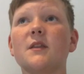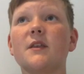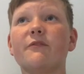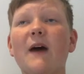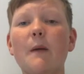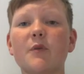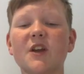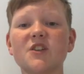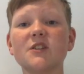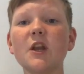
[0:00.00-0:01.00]
the fan
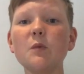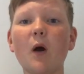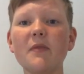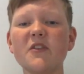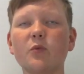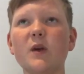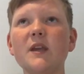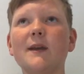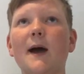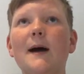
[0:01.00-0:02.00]
predictions. Only one this
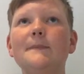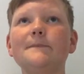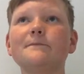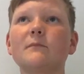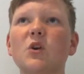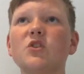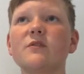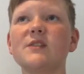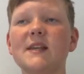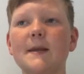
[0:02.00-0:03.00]
week, because
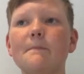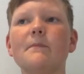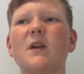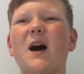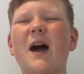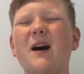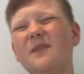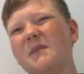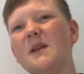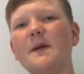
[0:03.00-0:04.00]
obviously
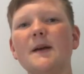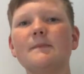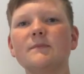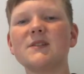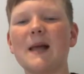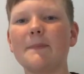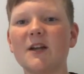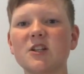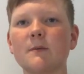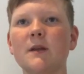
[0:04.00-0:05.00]
I've been a bit
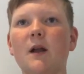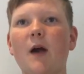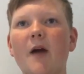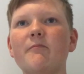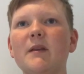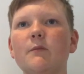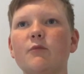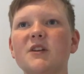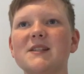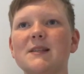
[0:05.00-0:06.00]
slapdash. I mean, I've been
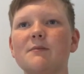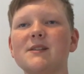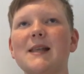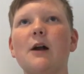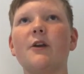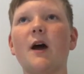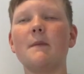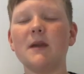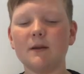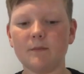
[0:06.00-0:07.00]
pretty slack on it. I
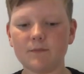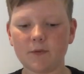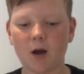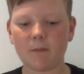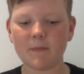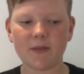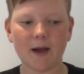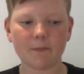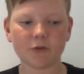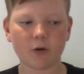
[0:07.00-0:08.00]
mean, I admit
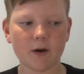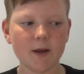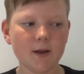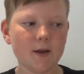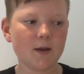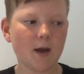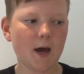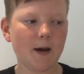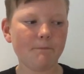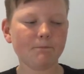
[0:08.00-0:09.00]
that, I'm sorry.
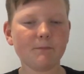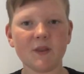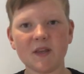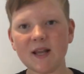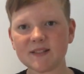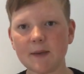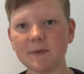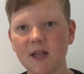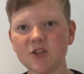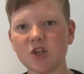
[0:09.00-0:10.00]
But the next game
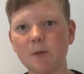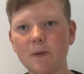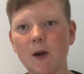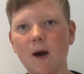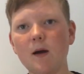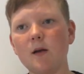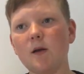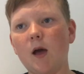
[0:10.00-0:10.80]
against QPR,